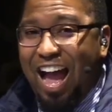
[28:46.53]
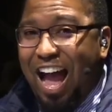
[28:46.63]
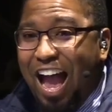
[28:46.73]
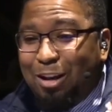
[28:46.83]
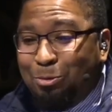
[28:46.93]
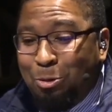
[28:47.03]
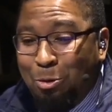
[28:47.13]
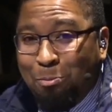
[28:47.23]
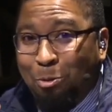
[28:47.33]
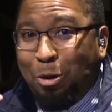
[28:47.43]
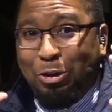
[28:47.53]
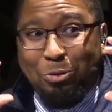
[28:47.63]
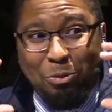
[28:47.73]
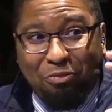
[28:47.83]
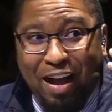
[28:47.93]
I don't know a more
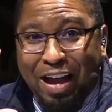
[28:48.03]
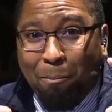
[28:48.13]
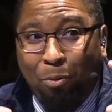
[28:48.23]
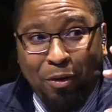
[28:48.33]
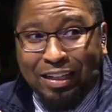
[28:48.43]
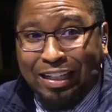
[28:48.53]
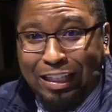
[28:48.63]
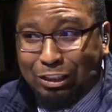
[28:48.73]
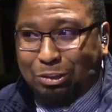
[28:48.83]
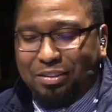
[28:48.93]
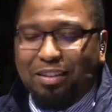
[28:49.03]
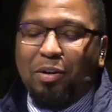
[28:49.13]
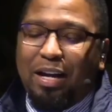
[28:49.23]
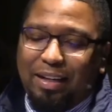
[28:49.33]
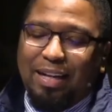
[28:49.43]
unifying point in history.
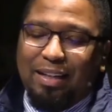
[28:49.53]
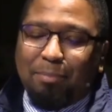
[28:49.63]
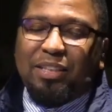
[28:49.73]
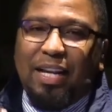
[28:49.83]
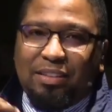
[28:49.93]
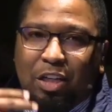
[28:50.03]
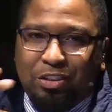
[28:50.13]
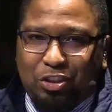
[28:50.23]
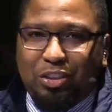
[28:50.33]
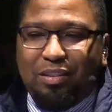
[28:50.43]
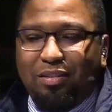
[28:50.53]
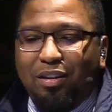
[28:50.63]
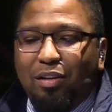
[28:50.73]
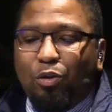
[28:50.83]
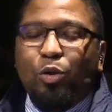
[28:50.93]
Well, I, I'm saying that tongue-in-cheek.
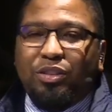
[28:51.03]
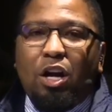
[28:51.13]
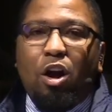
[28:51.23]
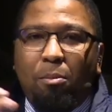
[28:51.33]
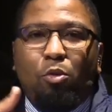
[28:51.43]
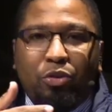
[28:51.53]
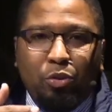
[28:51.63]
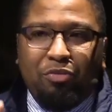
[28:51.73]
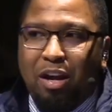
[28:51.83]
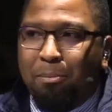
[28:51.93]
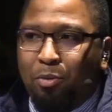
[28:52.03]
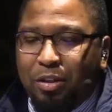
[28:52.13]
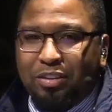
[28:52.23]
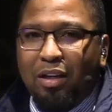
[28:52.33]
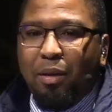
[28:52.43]
Of course, there are more unifying
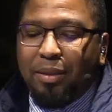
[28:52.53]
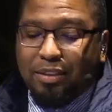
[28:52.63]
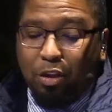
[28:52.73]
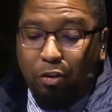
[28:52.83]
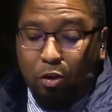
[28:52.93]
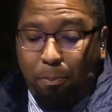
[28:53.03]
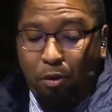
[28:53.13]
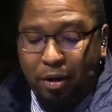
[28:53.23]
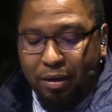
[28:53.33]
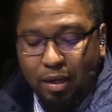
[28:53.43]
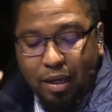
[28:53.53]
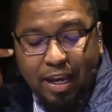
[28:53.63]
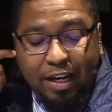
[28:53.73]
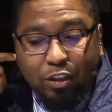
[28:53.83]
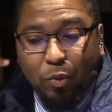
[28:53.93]
points. But that's a critical point.
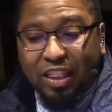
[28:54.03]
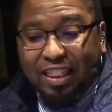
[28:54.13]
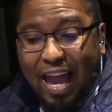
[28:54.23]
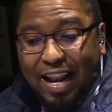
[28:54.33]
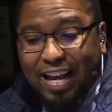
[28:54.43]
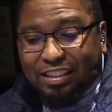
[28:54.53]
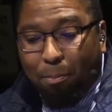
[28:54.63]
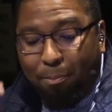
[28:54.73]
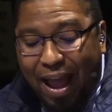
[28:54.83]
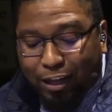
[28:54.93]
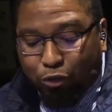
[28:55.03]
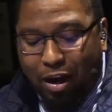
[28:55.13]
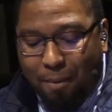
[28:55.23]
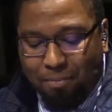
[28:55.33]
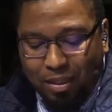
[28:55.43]
And it is with that as the
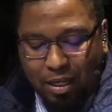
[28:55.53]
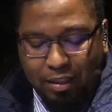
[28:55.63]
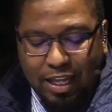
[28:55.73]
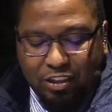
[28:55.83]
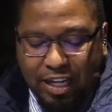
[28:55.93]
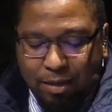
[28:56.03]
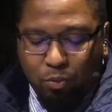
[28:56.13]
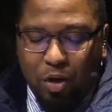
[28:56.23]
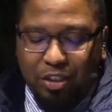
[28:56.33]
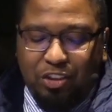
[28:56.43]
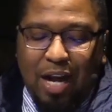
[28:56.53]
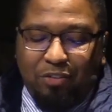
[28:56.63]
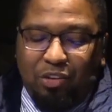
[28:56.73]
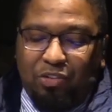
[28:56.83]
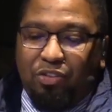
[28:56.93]
backdrop that James Weldon
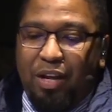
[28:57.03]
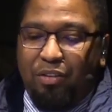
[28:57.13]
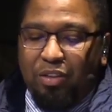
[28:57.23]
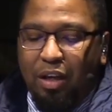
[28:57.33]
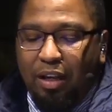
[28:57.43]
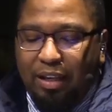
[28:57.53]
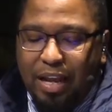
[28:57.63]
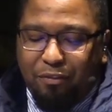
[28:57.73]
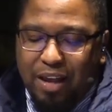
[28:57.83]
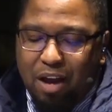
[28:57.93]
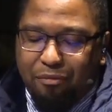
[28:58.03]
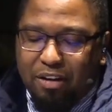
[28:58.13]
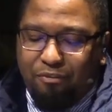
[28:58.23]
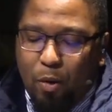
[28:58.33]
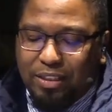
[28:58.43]
Johnson says, lift
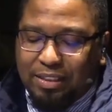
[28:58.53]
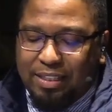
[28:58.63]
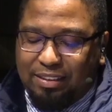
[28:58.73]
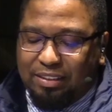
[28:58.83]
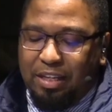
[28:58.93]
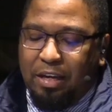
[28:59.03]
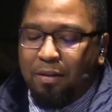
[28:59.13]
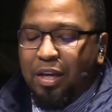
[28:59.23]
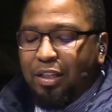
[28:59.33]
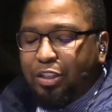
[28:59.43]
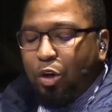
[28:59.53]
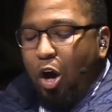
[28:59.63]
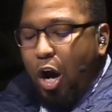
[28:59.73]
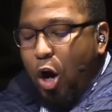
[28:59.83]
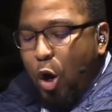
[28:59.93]
every voice and sing
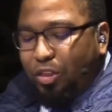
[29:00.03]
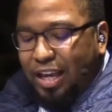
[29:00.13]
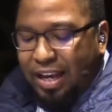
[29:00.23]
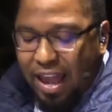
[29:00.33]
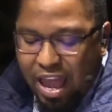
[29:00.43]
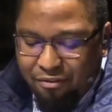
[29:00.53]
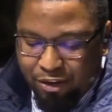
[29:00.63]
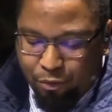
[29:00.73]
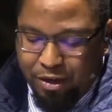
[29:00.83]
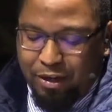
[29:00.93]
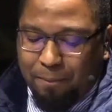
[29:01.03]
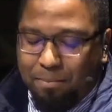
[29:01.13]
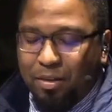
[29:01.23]
till earth and heaven ring.